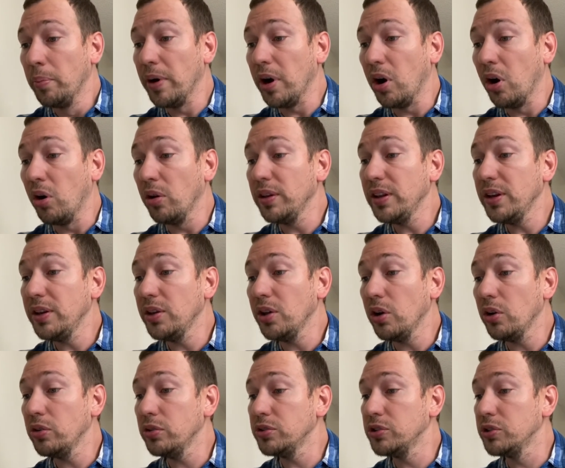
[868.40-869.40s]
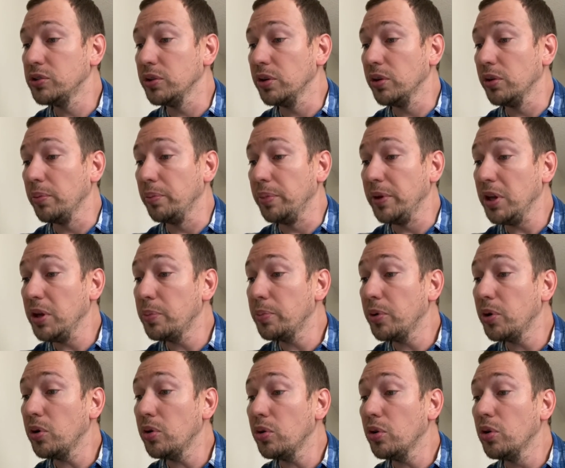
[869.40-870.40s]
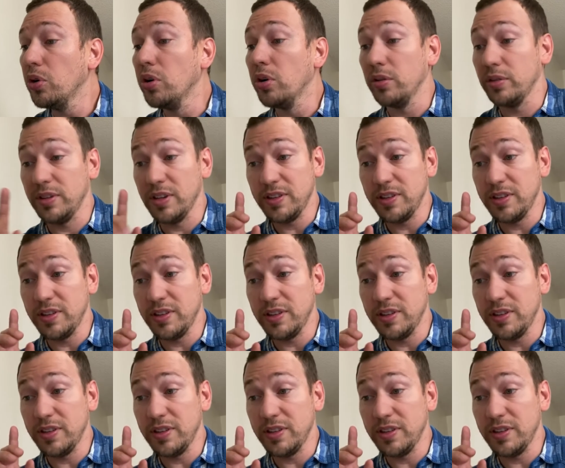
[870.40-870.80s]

but only those people,